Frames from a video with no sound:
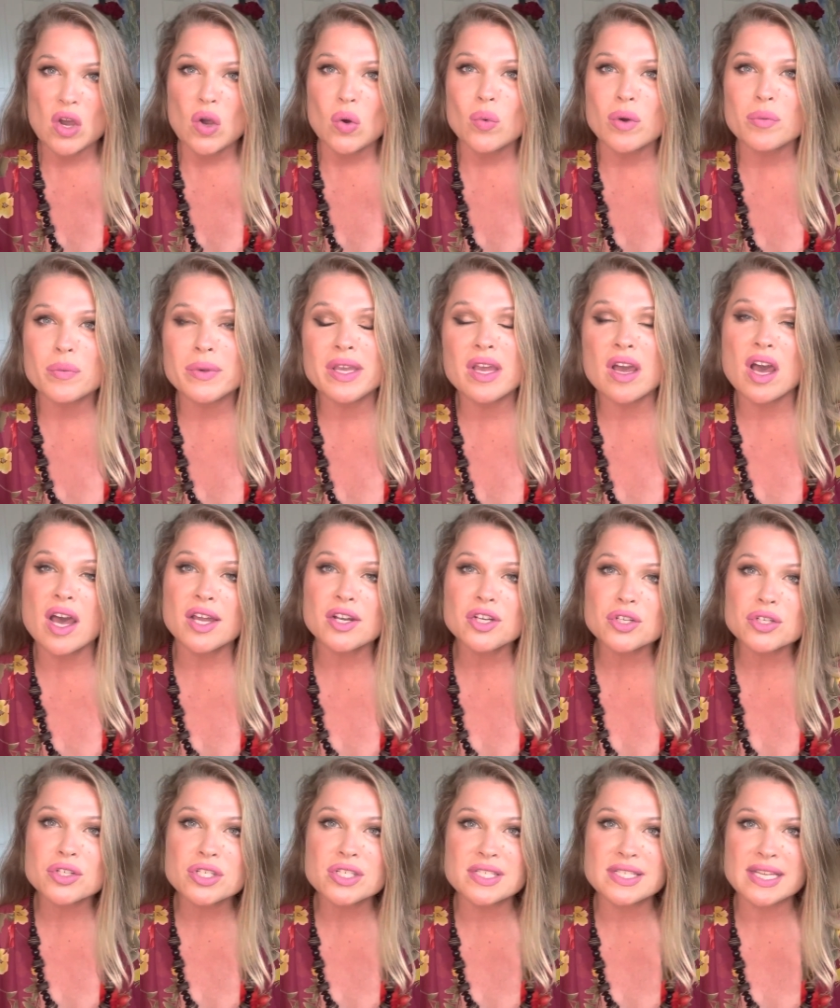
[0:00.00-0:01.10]
When we
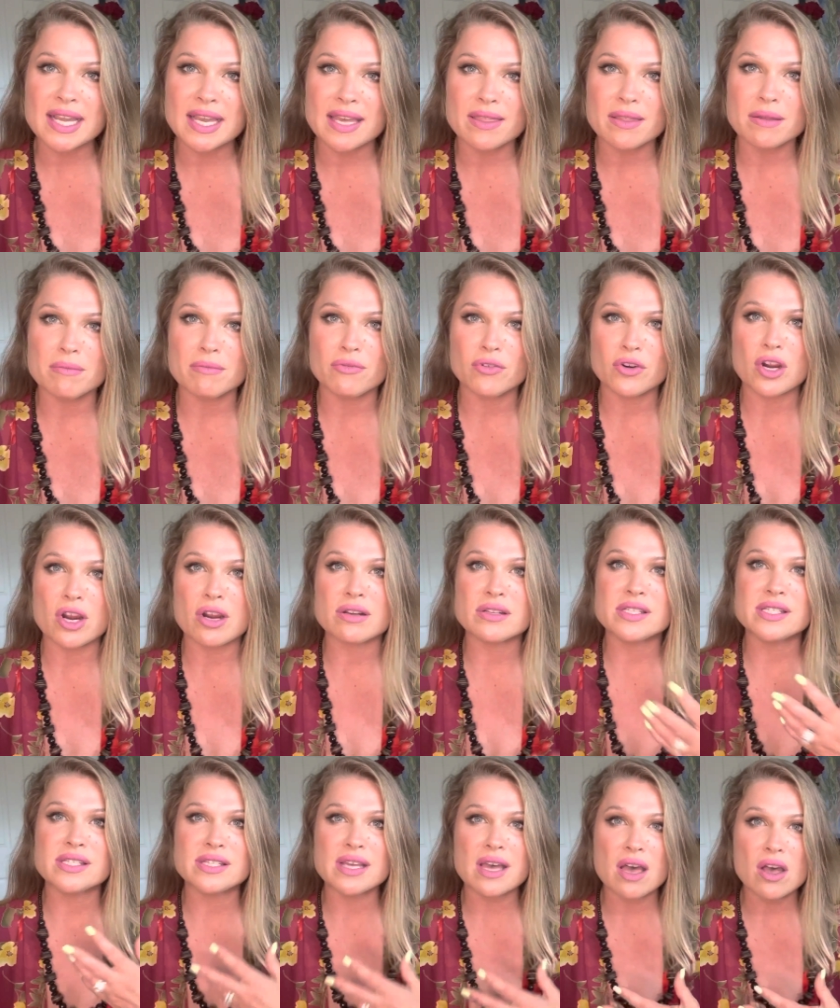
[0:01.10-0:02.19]
understand them for
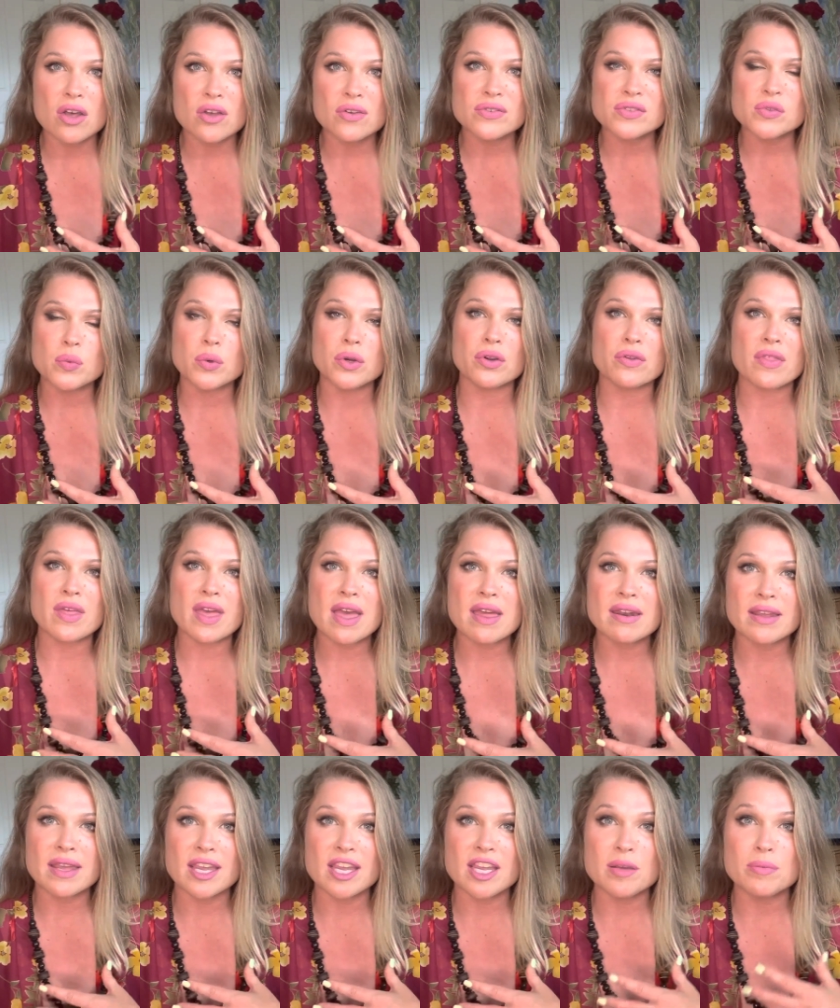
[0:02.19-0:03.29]
ourselves, we're then
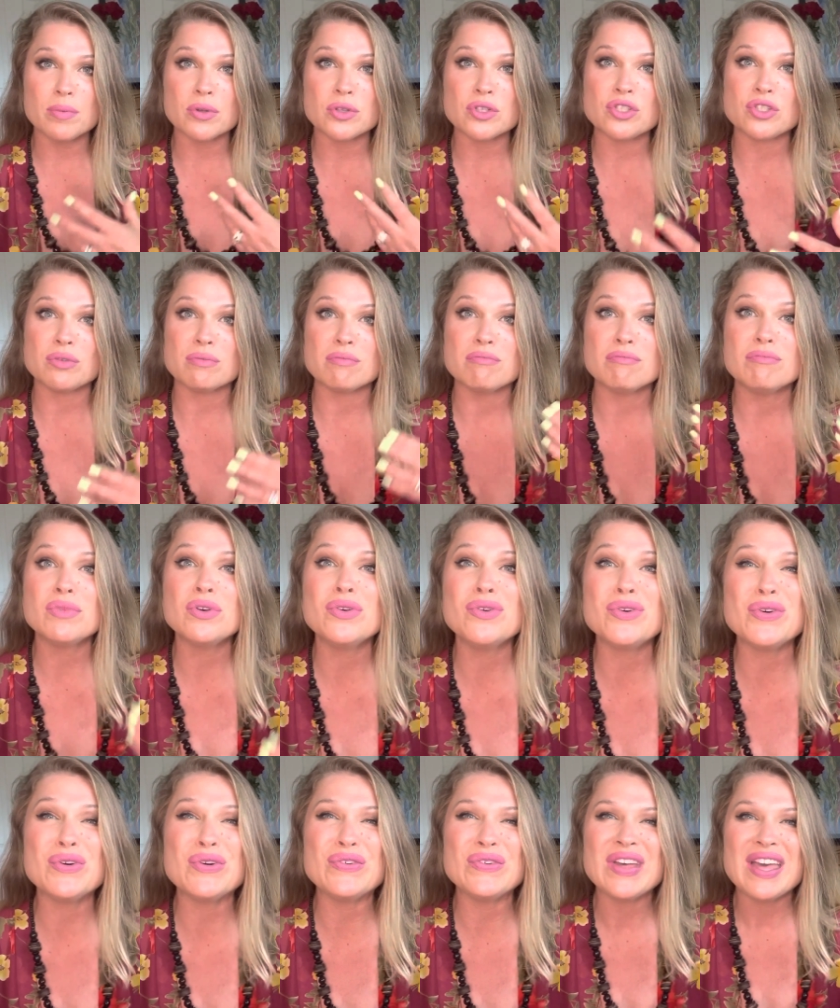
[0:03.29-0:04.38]
able to
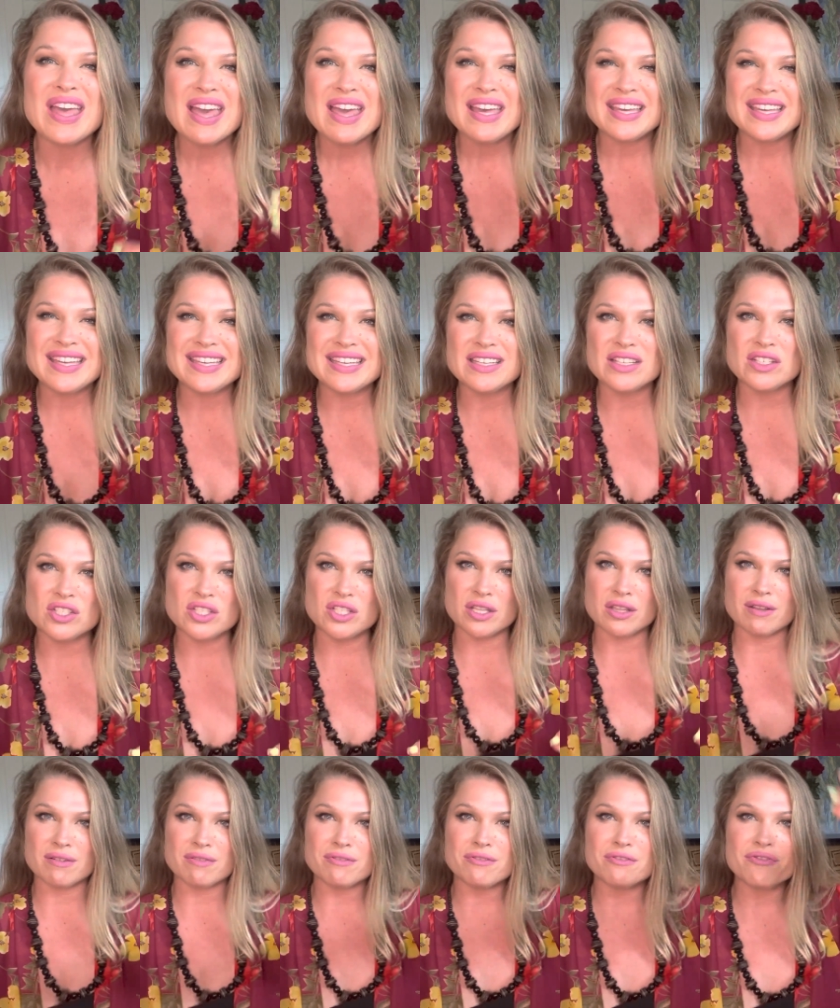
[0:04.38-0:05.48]
move into
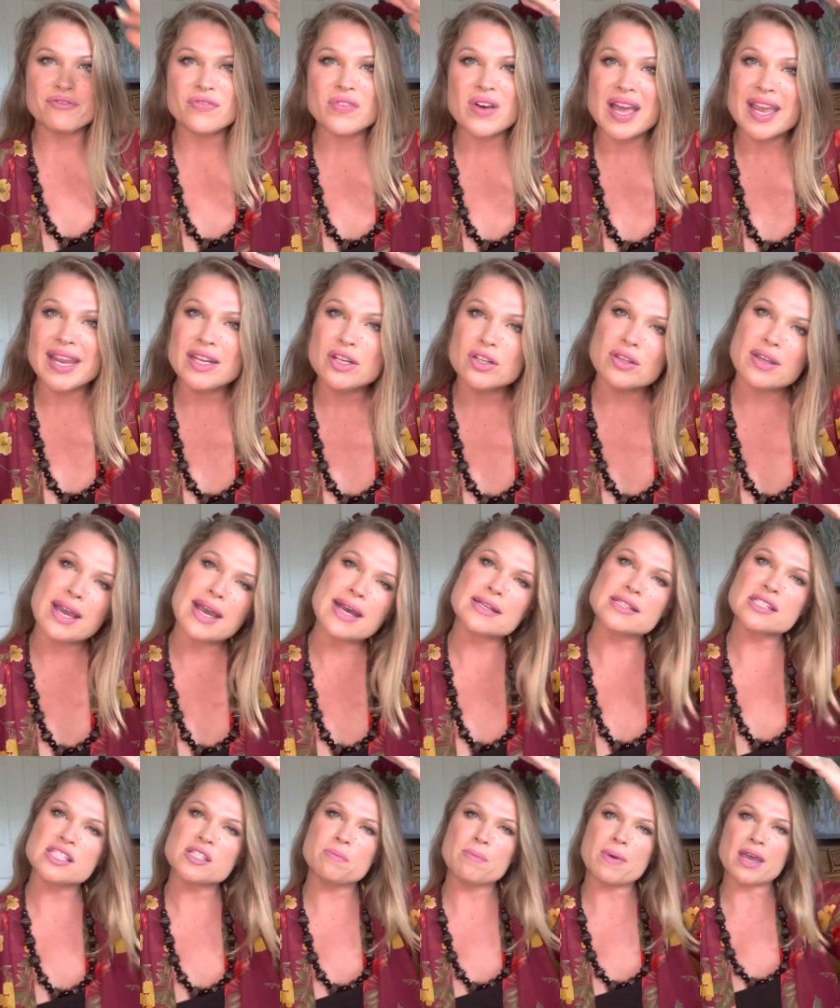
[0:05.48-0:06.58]
the final
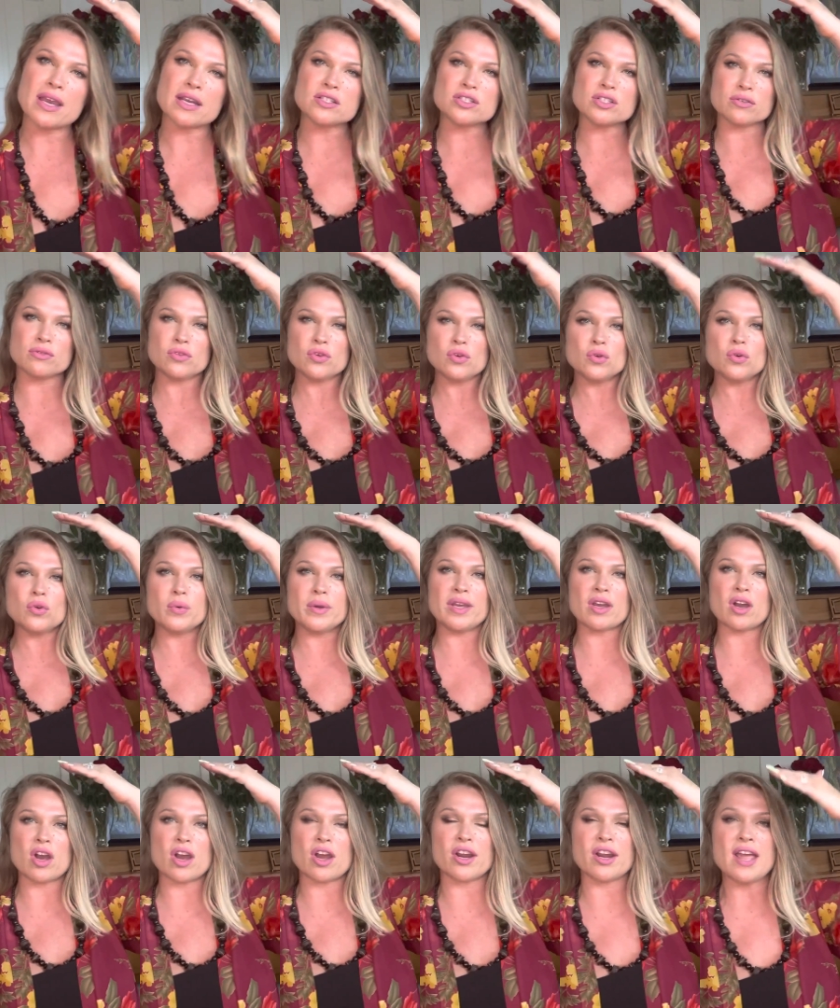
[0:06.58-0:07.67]
aspect of who we
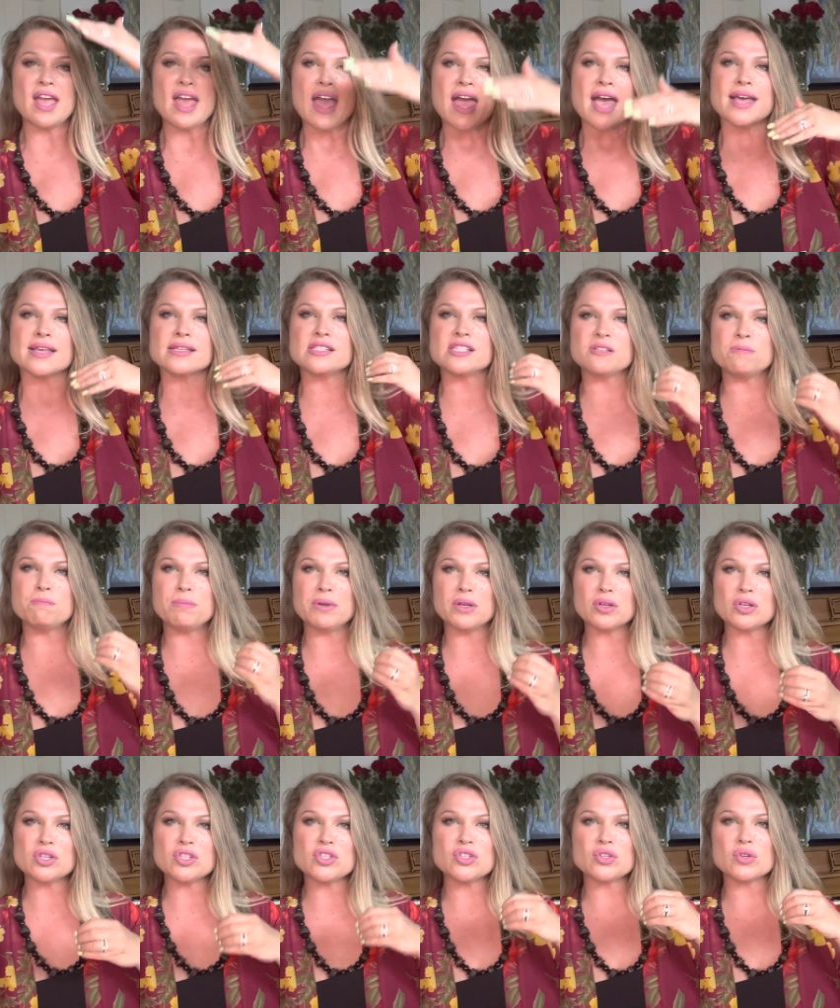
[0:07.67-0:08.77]
are as
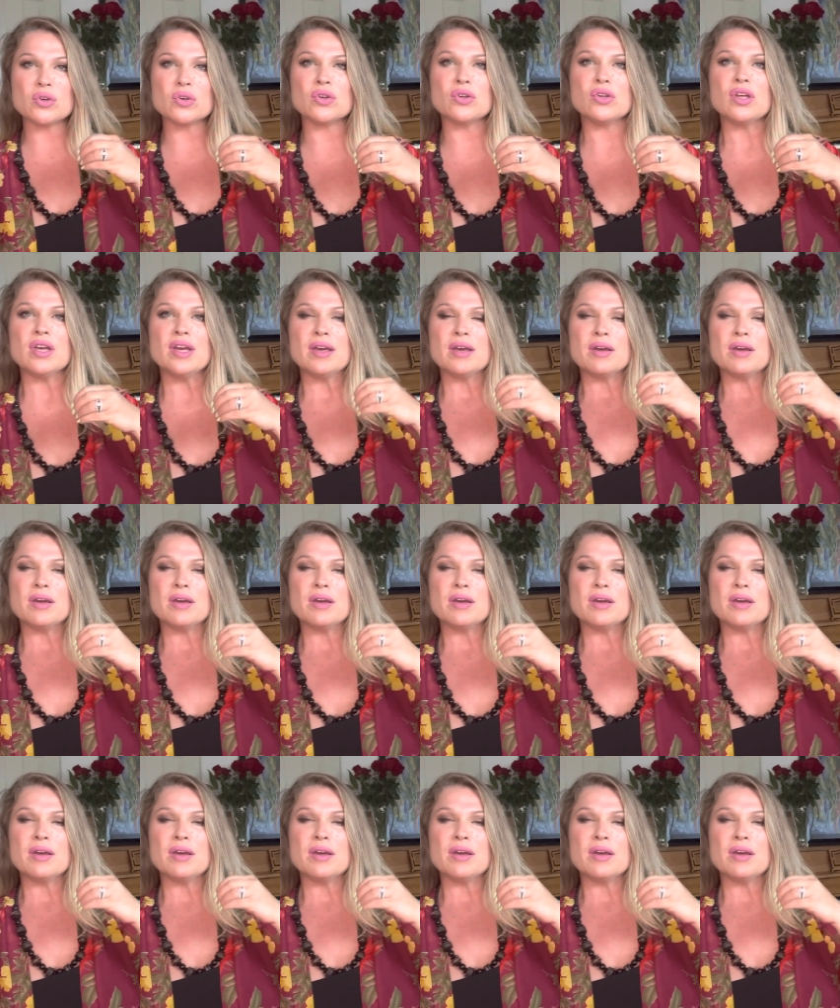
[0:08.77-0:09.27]
spiritual